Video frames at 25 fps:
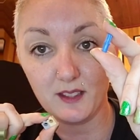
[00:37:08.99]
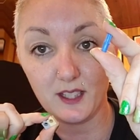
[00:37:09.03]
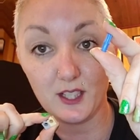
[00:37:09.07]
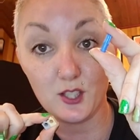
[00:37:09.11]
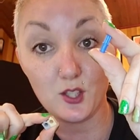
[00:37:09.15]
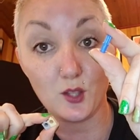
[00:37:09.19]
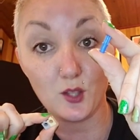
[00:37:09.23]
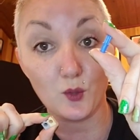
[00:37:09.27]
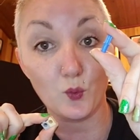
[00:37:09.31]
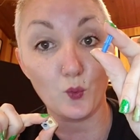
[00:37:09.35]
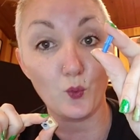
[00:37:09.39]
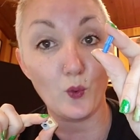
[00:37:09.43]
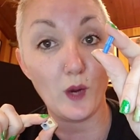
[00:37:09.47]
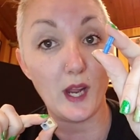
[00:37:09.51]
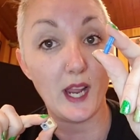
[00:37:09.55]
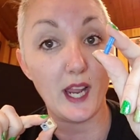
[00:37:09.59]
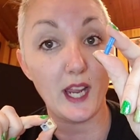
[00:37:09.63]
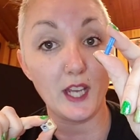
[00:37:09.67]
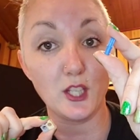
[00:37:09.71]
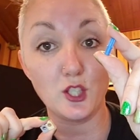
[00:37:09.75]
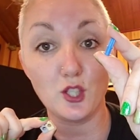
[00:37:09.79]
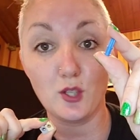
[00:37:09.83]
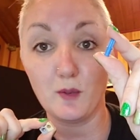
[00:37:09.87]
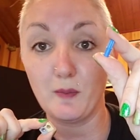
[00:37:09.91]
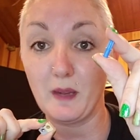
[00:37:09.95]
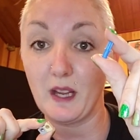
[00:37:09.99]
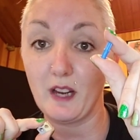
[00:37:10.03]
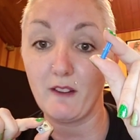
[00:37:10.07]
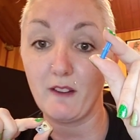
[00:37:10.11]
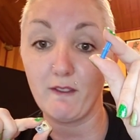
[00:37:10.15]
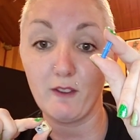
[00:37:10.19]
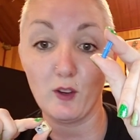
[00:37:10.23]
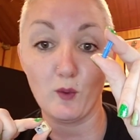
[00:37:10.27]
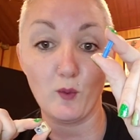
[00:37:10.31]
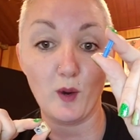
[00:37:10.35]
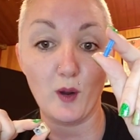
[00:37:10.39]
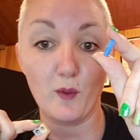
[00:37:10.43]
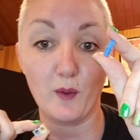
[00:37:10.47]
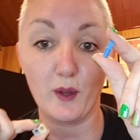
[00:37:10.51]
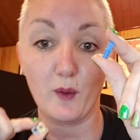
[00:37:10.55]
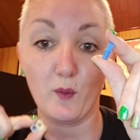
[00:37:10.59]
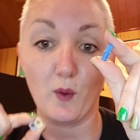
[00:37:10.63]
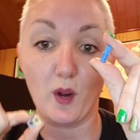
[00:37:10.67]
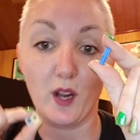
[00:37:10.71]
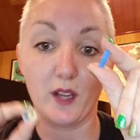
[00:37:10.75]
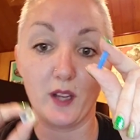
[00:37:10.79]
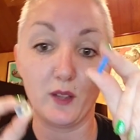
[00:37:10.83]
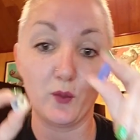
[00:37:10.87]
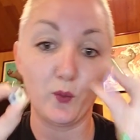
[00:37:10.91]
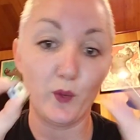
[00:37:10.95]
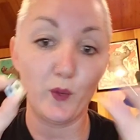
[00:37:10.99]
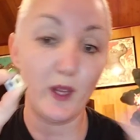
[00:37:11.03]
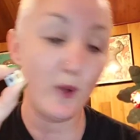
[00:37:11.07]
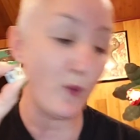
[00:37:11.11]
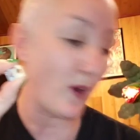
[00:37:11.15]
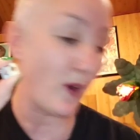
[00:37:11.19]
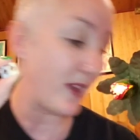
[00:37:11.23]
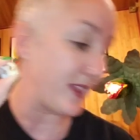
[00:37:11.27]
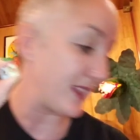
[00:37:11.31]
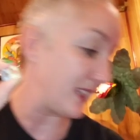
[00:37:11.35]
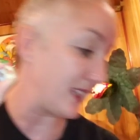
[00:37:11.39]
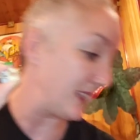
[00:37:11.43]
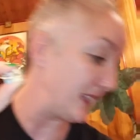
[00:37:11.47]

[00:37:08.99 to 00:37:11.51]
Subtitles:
These are way too big for what we want. We want